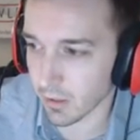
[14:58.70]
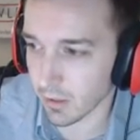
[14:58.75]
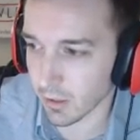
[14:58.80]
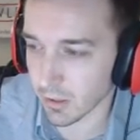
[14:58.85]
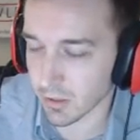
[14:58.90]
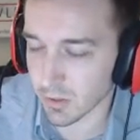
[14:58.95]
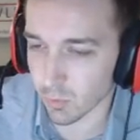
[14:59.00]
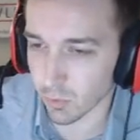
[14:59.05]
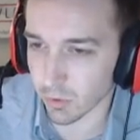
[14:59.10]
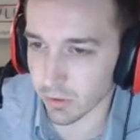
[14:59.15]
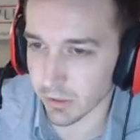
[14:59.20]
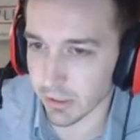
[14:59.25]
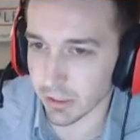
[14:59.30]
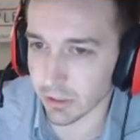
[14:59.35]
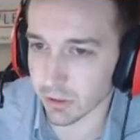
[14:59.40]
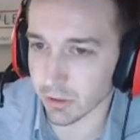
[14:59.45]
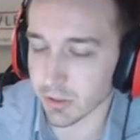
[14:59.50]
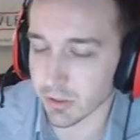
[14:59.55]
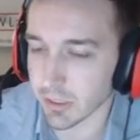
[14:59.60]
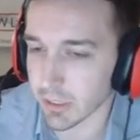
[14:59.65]
it's really
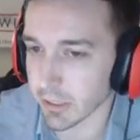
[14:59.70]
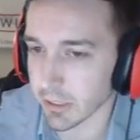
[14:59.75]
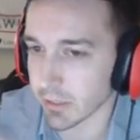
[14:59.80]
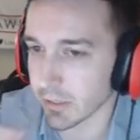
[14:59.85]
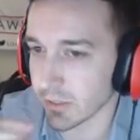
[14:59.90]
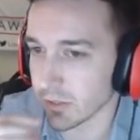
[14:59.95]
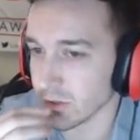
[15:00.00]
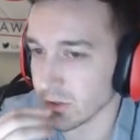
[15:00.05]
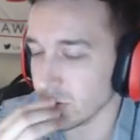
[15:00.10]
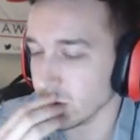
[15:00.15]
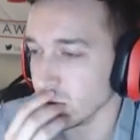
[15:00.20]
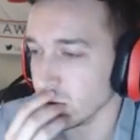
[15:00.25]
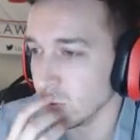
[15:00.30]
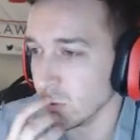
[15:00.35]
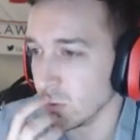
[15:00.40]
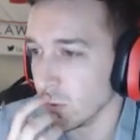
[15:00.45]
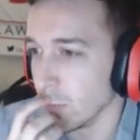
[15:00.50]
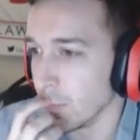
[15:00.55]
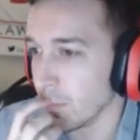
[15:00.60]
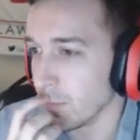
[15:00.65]
interesting
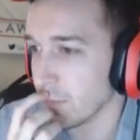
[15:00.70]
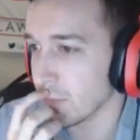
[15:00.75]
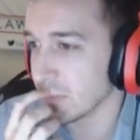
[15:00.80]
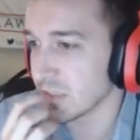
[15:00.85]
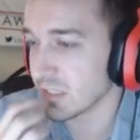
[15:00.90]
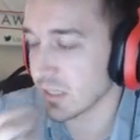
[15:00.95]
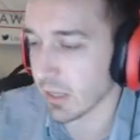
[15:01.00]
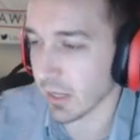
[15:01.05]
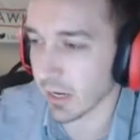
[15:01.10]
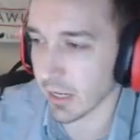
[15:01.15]
to to that